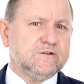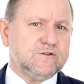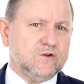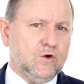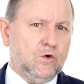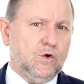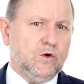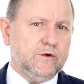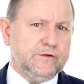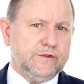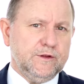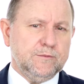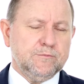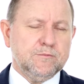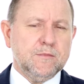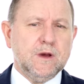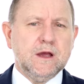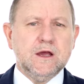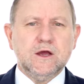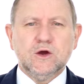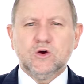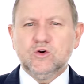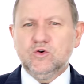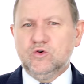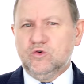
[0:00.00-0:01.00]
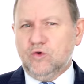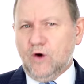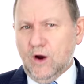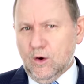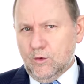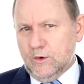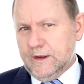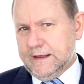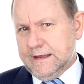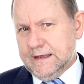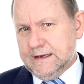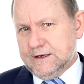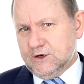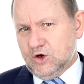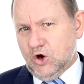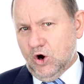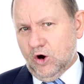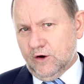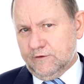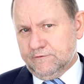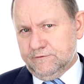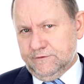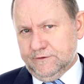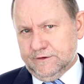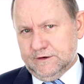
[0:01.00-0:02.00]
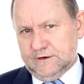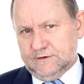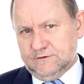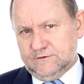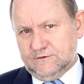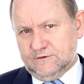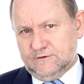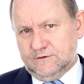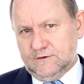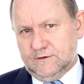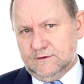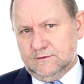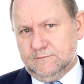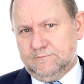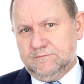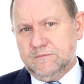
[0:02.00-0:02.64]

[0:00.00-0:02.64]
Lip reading: saw them growing in confidence